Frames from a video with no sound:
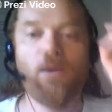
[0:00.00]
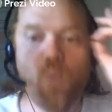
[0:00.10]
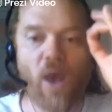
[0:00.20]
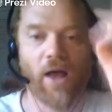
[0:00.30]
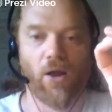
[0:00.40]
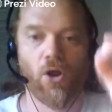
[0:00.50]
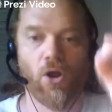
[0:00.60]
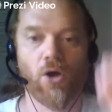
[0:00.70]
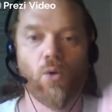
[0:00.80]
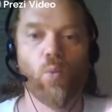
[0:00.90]
well
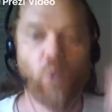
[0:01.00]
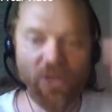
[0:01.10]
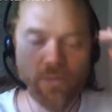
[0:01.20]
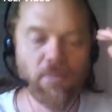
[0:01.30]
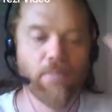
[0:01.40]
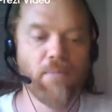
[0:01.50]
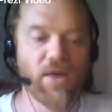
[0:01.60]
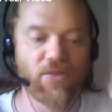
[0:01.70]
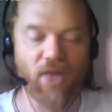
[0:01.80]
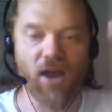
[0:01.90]
with the
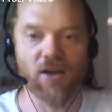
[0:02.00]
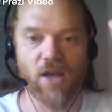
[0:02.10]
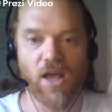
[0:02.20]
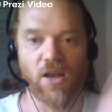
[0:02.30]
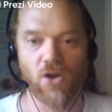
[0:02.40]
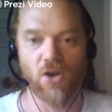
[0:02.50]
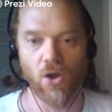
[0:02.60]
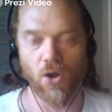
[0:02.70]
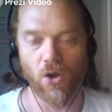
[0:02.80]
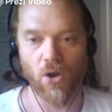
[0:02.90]
myth and
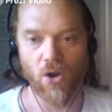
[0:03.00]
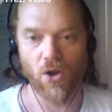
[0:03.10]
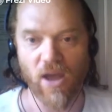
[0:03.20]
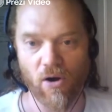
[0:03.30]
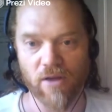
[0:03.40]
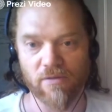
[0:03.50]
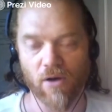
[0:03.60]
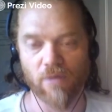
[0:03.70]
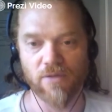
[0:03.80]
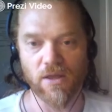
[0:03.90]
narrative
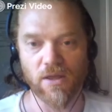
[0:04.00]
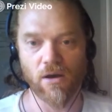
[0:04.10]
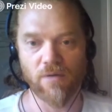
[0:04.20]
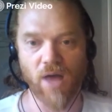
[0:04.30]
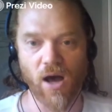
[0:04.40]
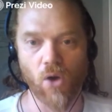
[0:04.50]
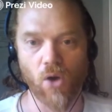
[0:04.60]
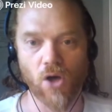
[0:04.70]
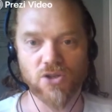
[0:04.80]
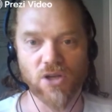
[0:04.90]
of the Aon
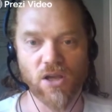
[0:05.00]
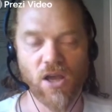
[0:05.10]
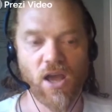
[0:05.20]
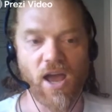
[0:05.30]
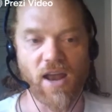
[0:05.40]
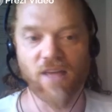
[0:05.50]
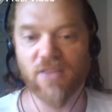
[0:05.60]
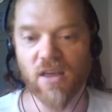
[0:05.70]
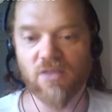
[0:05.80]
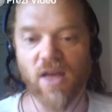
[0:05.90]
logic. And I
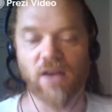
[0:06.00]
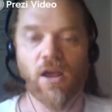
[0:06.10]
think that